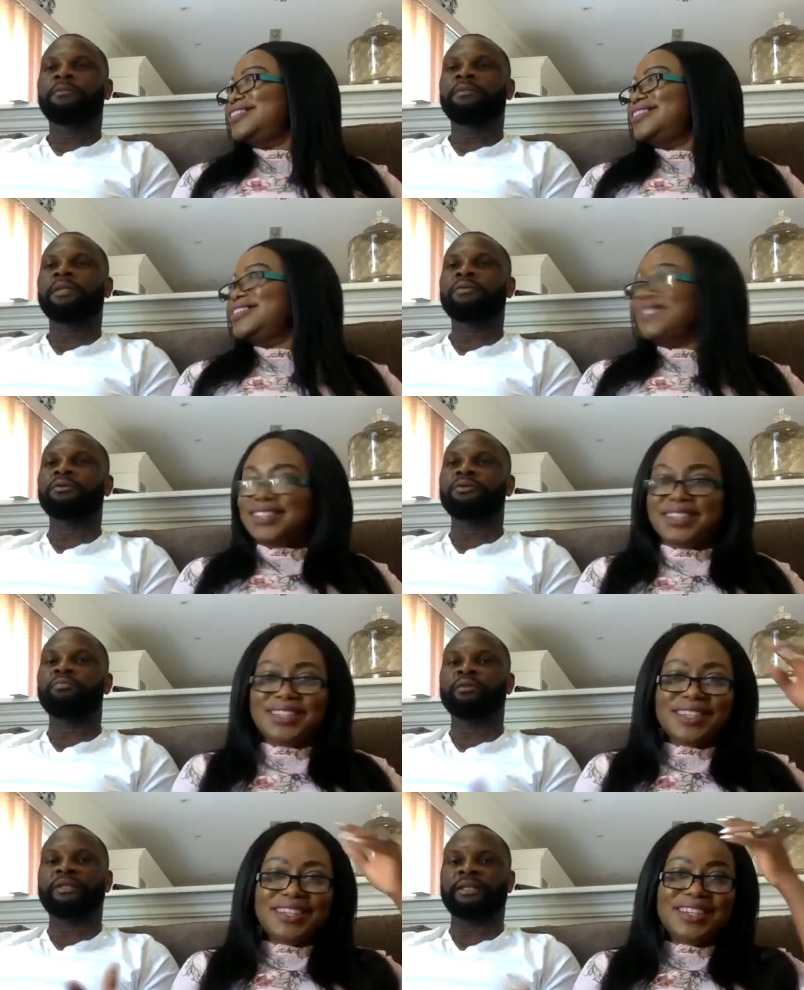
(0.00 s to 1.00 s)
Speaker 1: that's what you
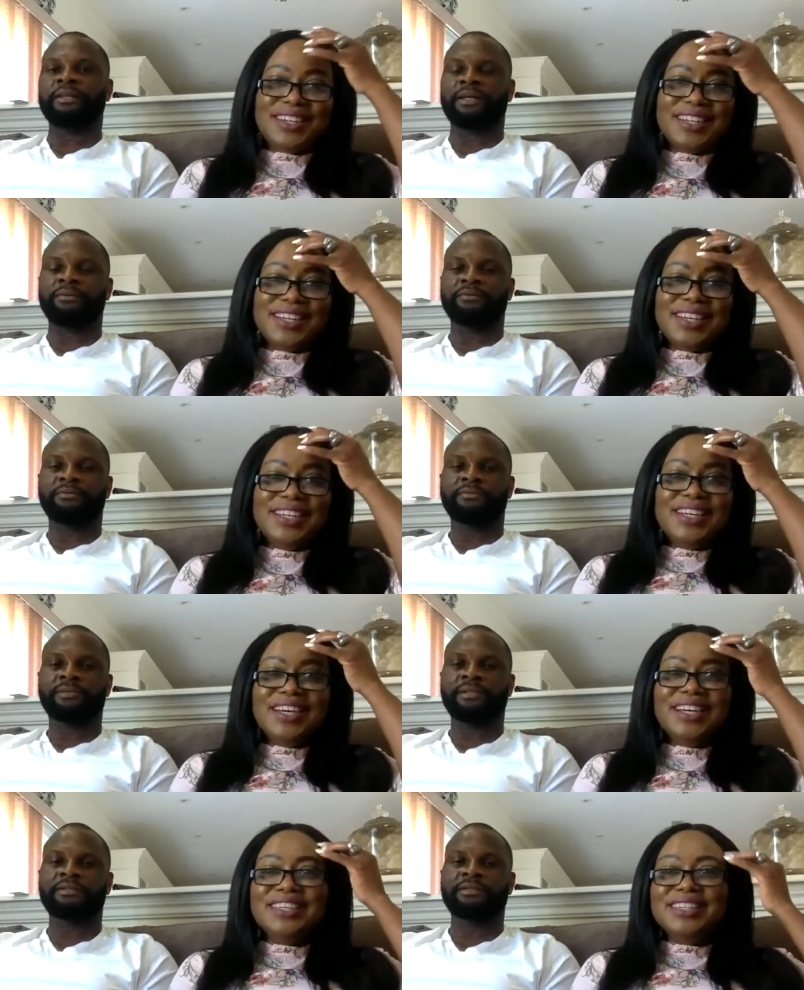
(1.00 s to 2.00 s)
both in now.
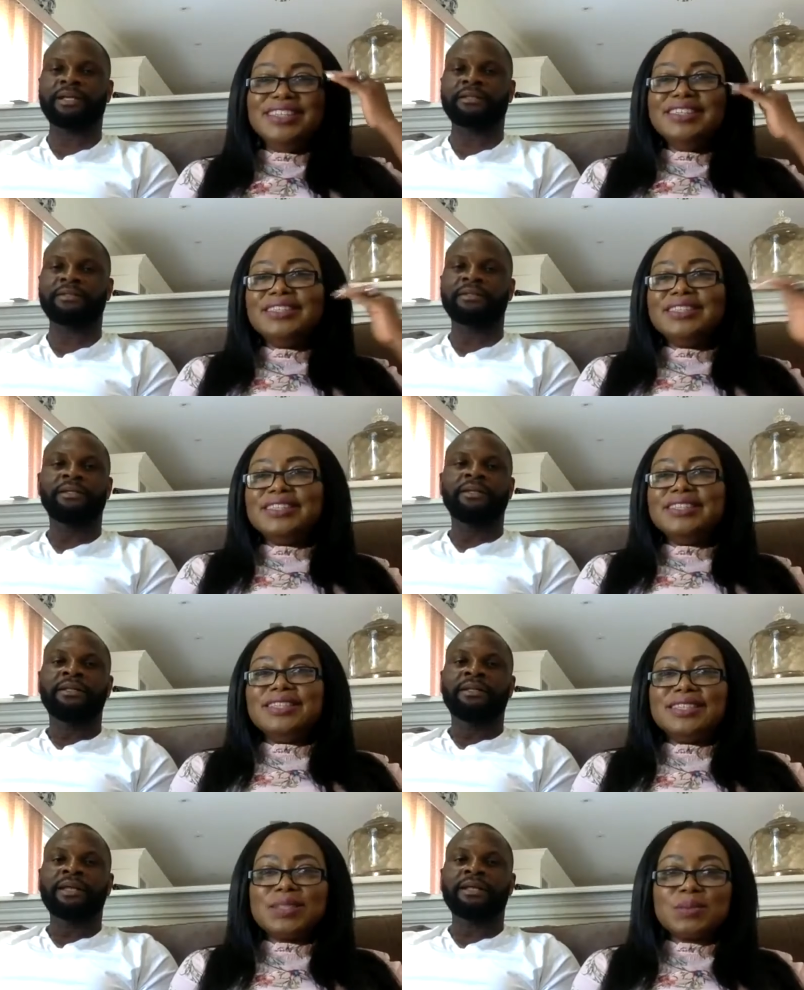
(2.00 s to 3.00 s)
That's that's
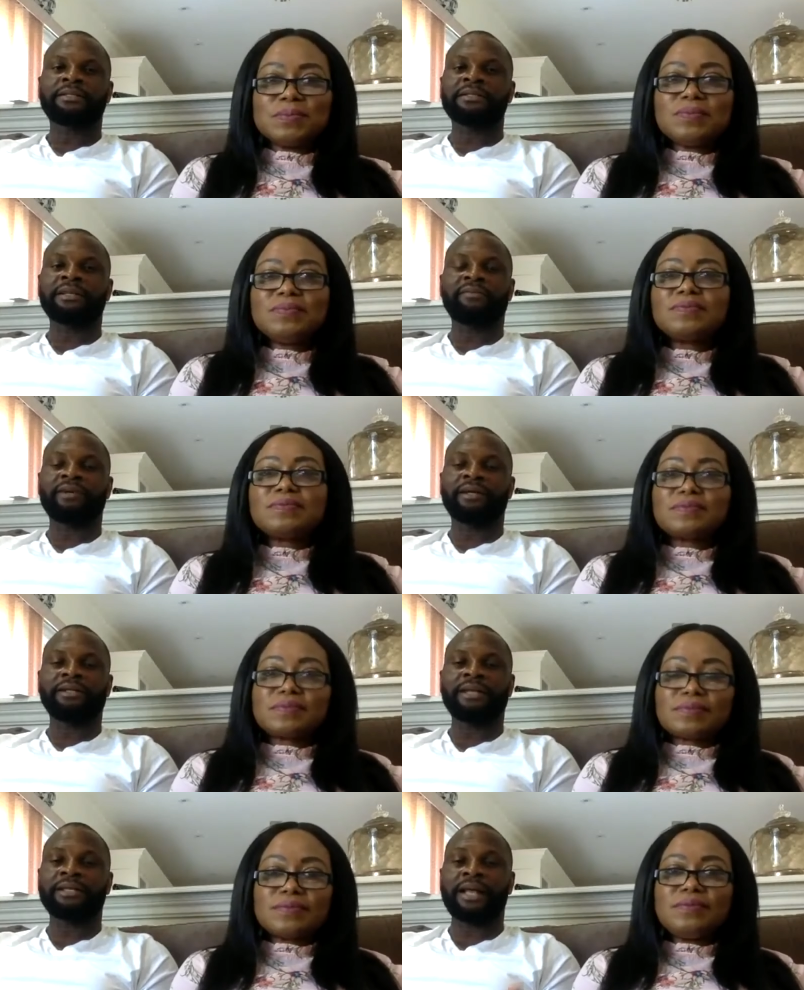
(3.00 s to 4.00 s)
that's never
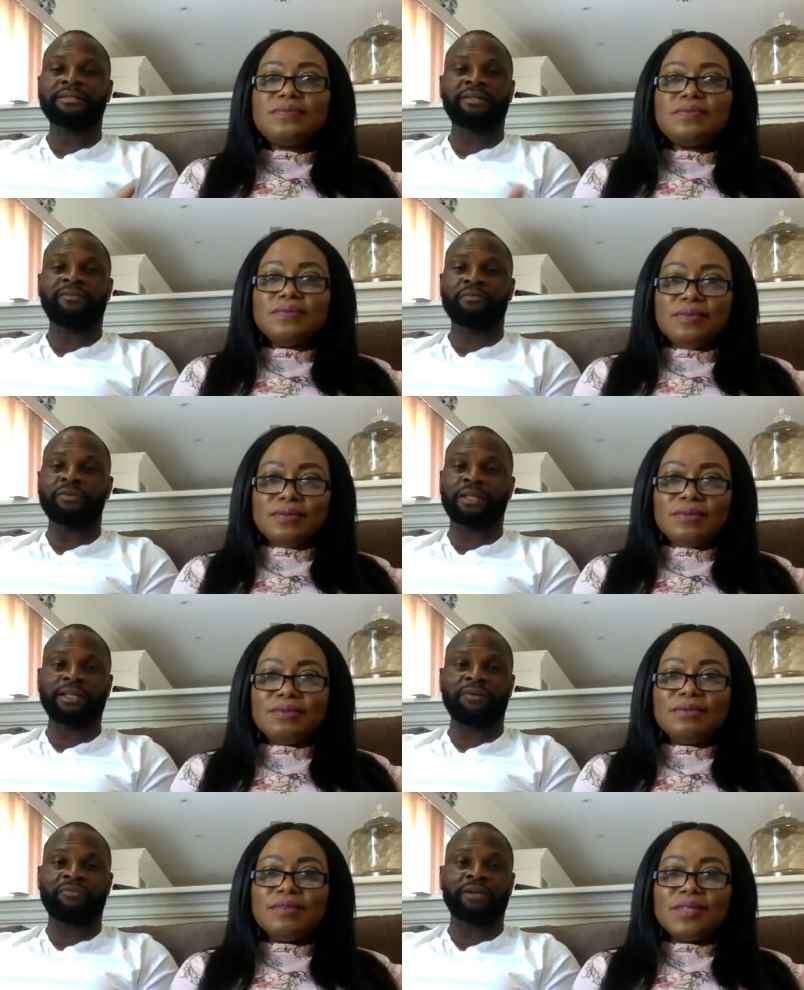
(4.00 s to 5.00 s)
that has never been an
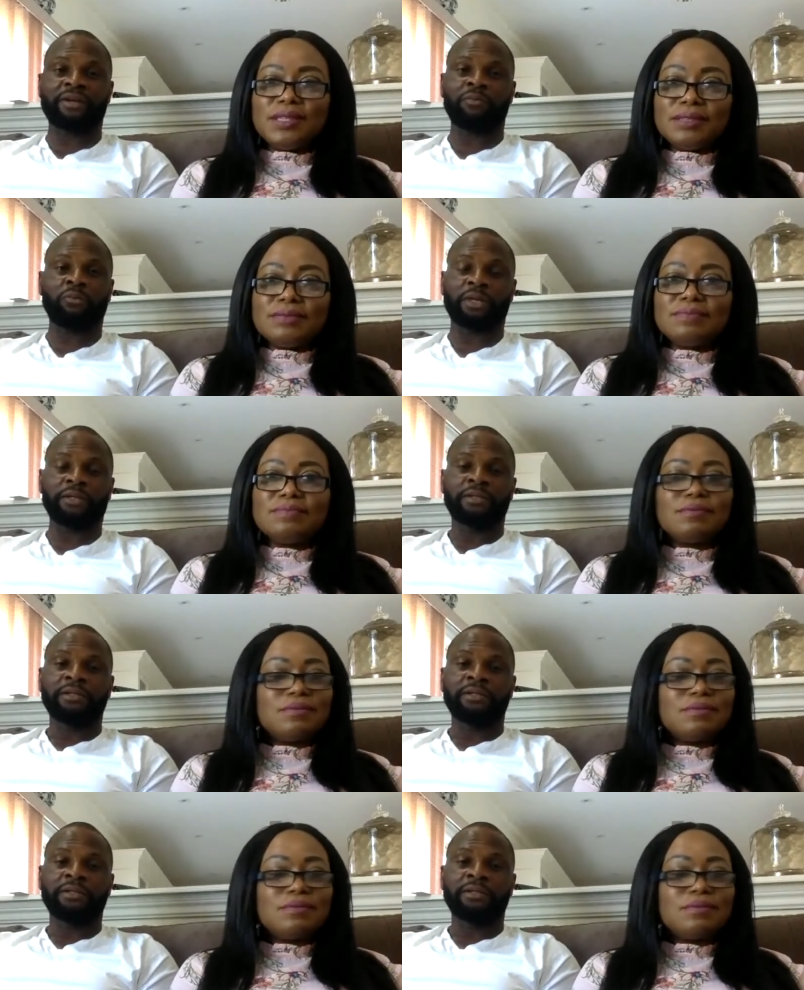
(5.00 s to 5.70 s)
African way.